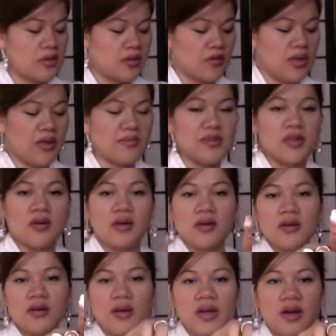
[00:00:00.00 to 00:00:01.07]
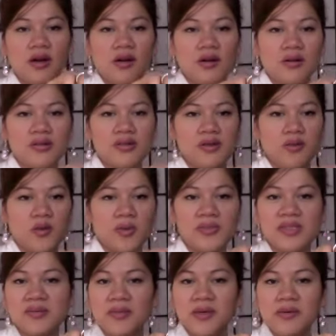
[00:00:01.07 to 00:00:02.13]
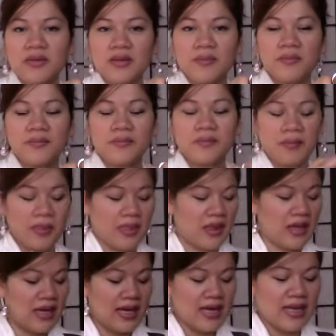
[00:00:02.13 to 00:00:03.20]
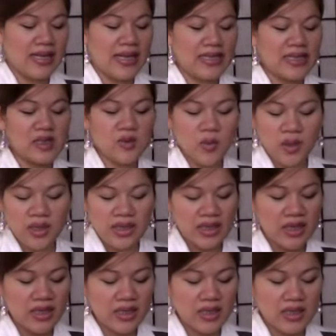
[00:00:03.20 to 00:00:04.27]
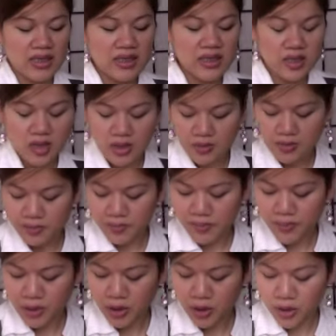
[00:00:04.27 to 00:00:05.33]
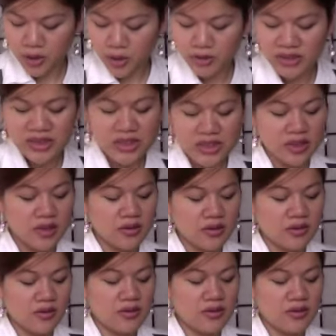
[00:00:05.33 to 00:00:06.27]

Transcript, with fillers: Wait, I'm sorry. Up here. Warm smoke. Next one is Pearl Teal.